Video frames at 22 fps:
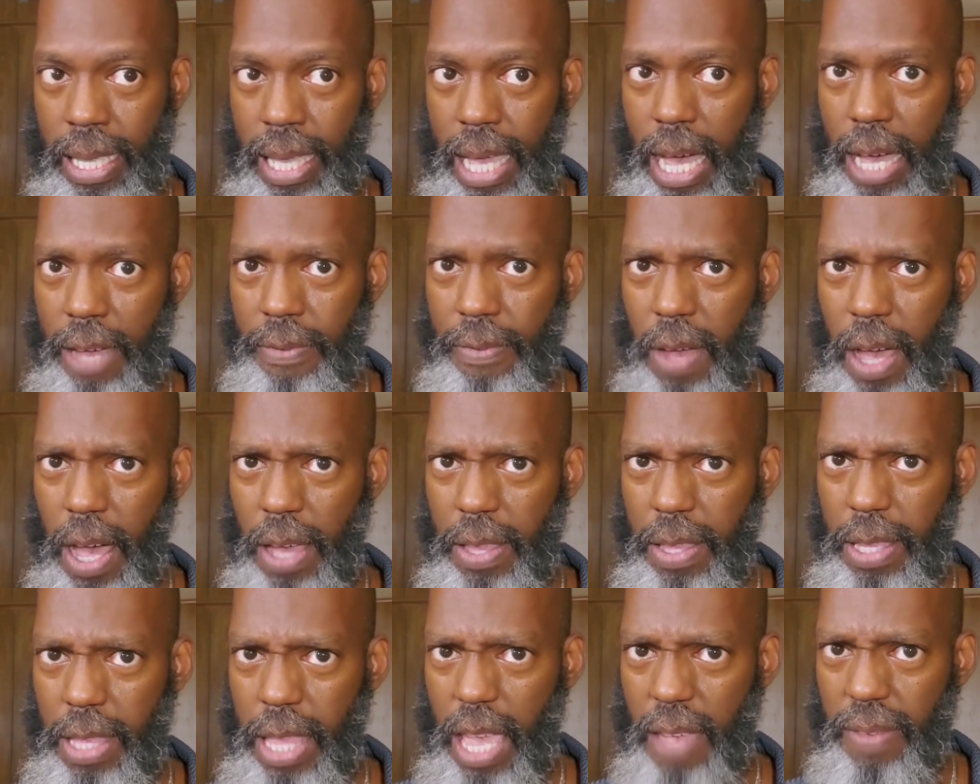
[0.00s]
Our
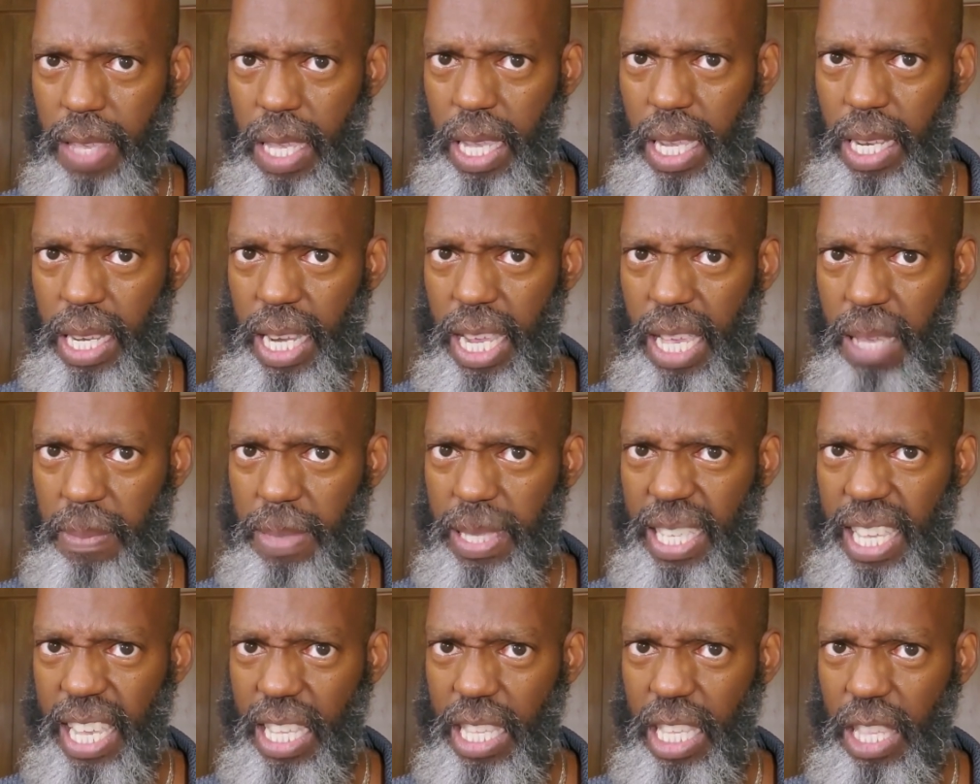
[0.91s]
Father in heaven condemns
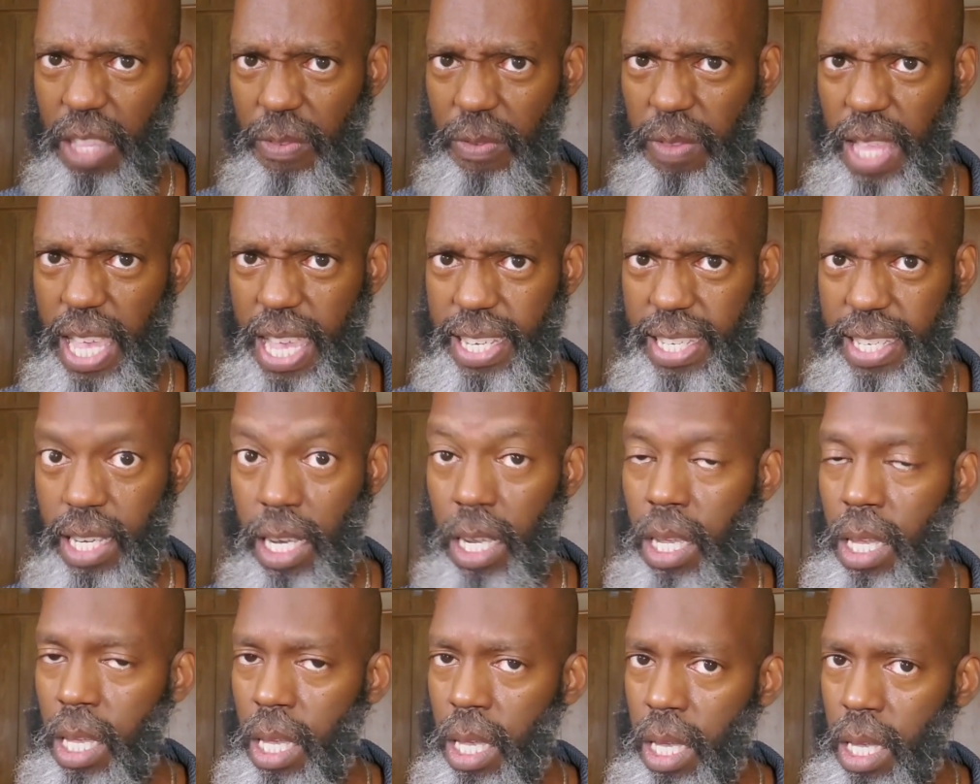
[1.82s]
sin in the flesh.
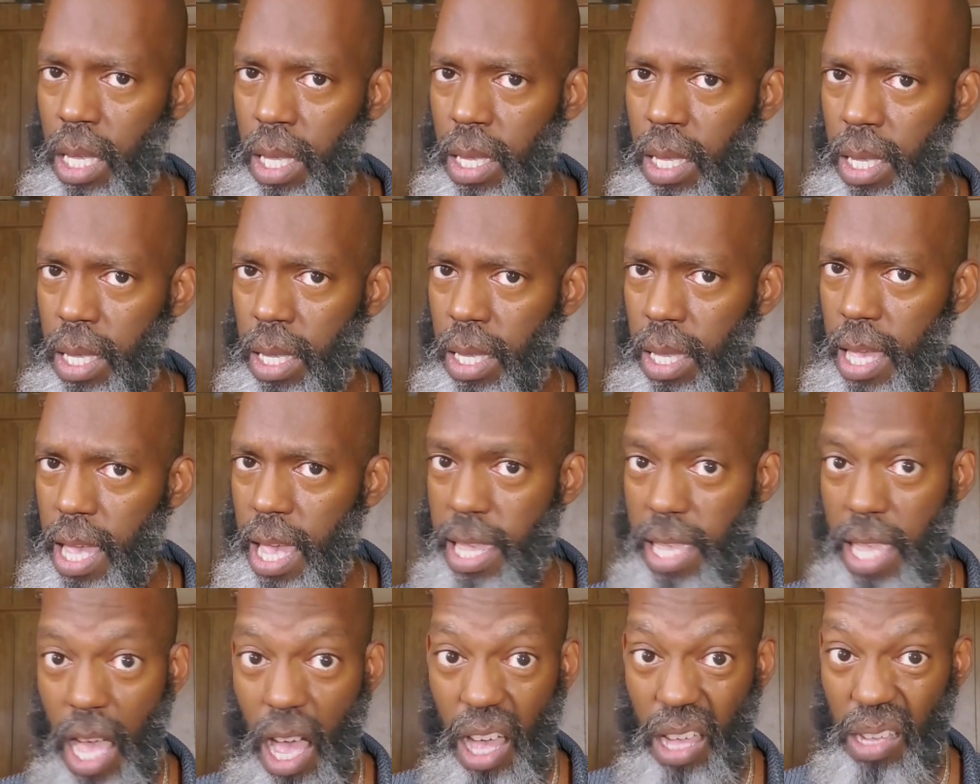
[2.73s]

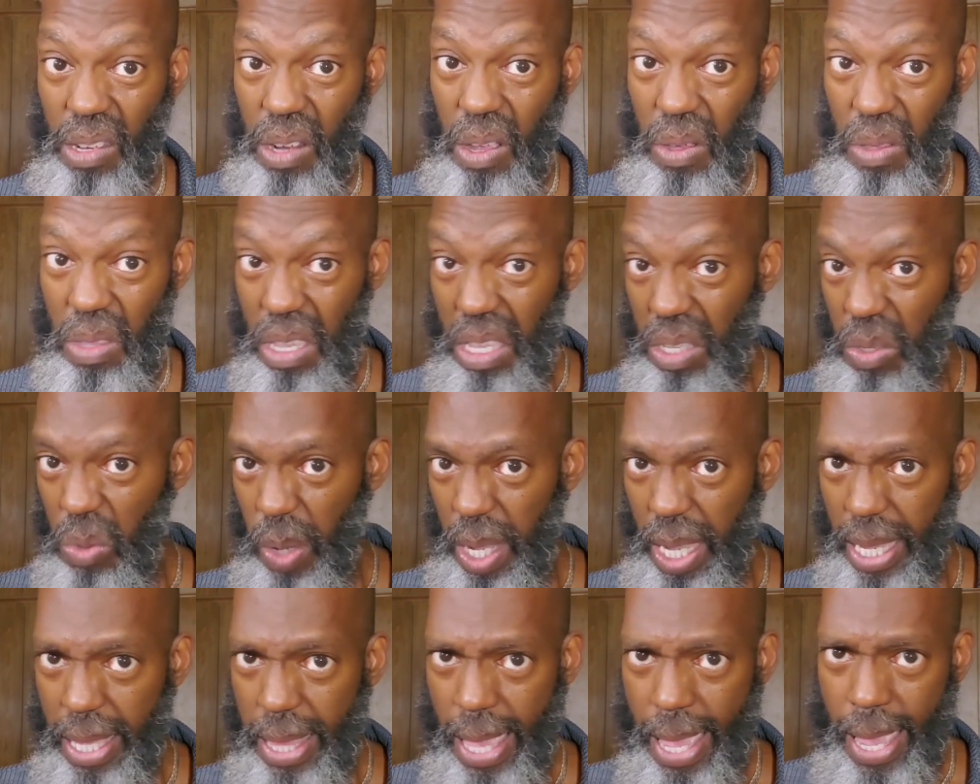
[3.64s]
And y'all know these
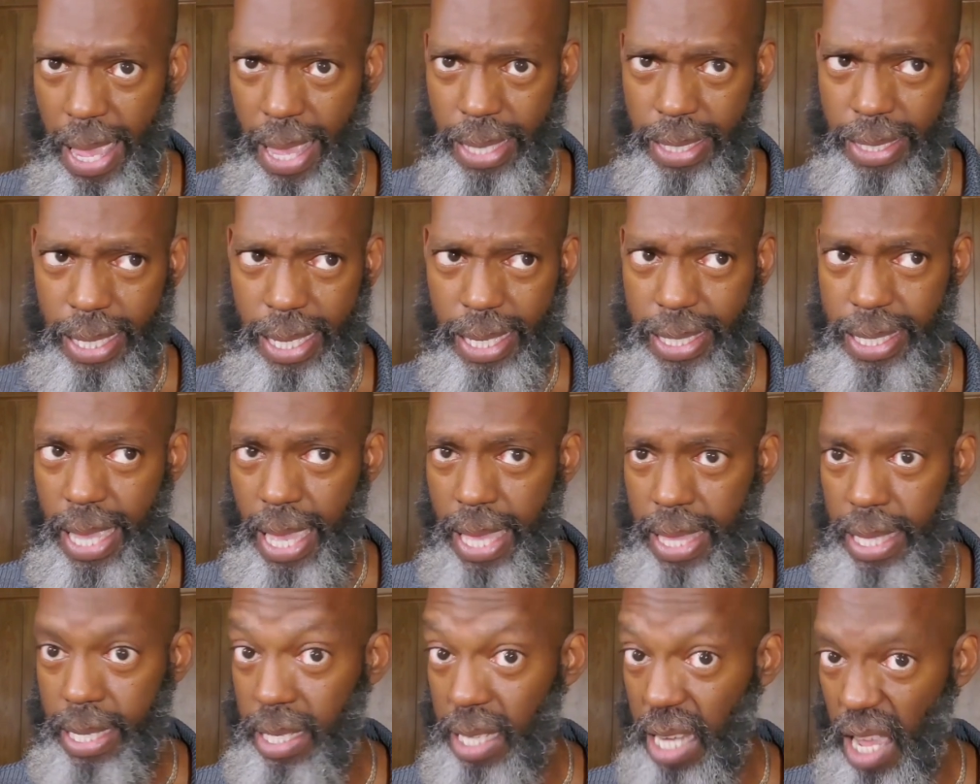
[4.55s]
wicked ass,
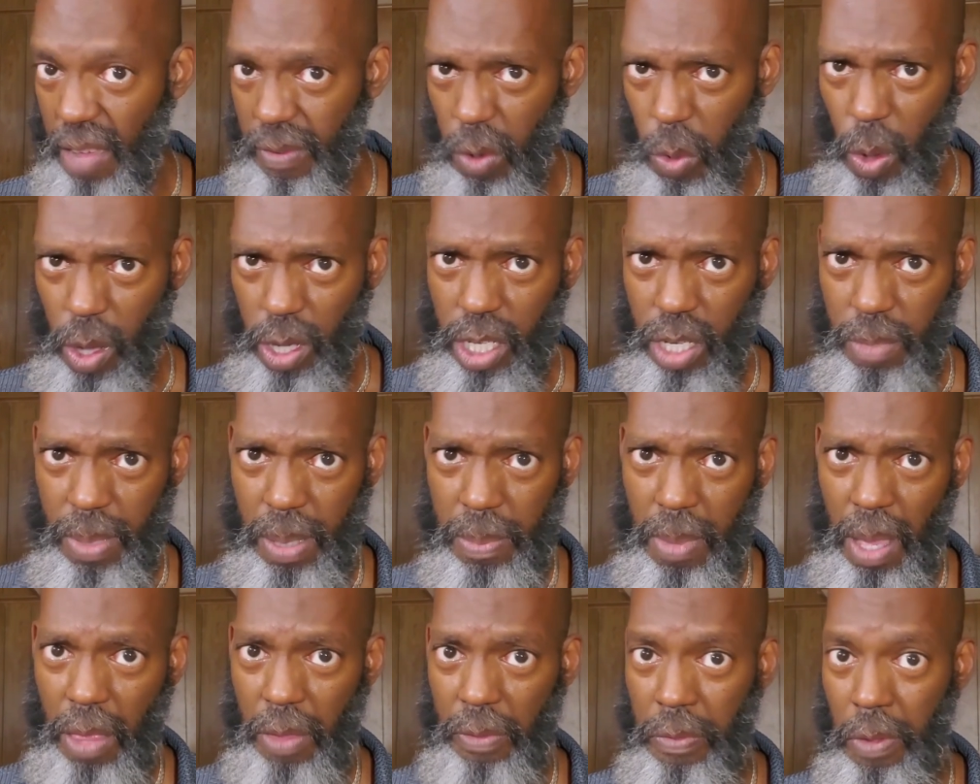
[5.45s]
satanic, devil worshiping
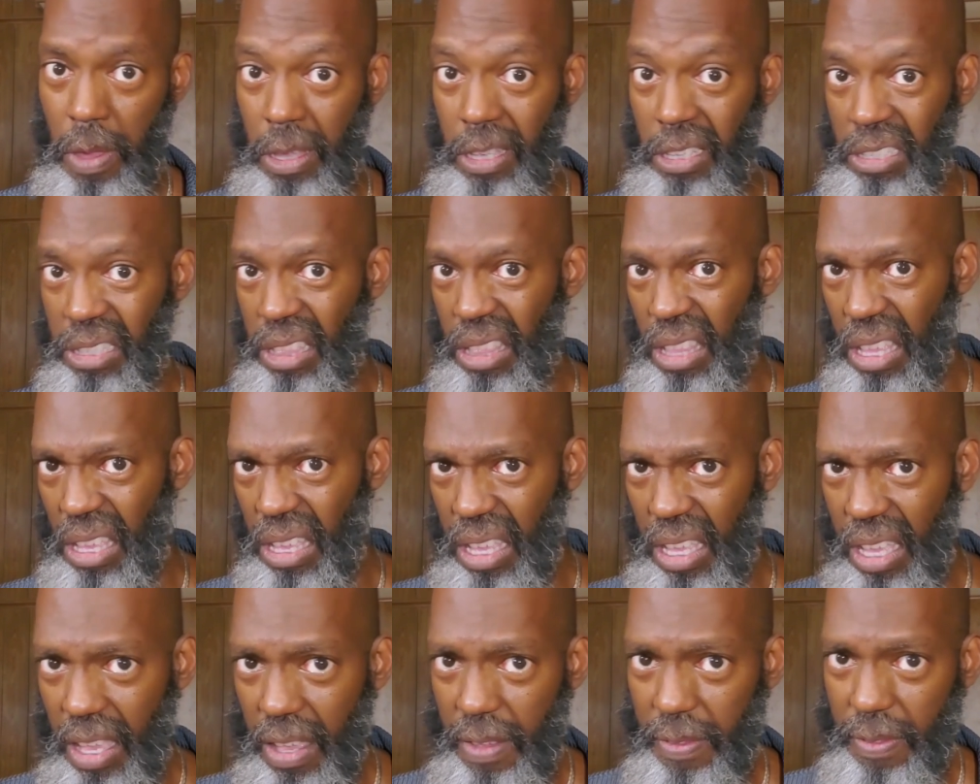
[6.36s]
motherfuckers
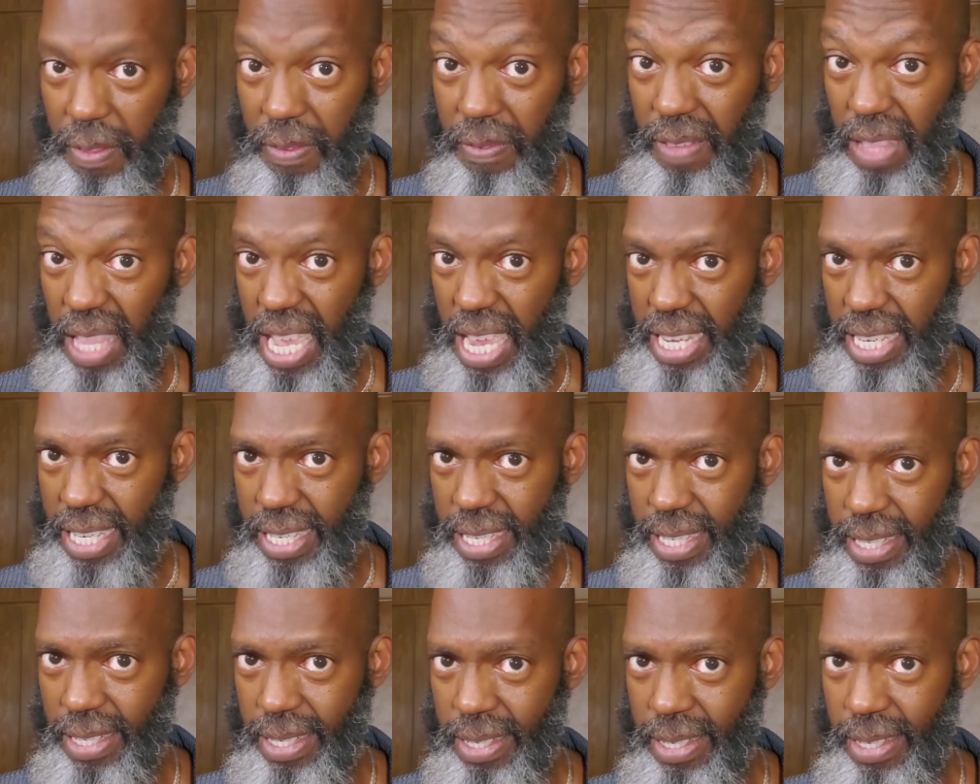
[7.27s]
love the flesh.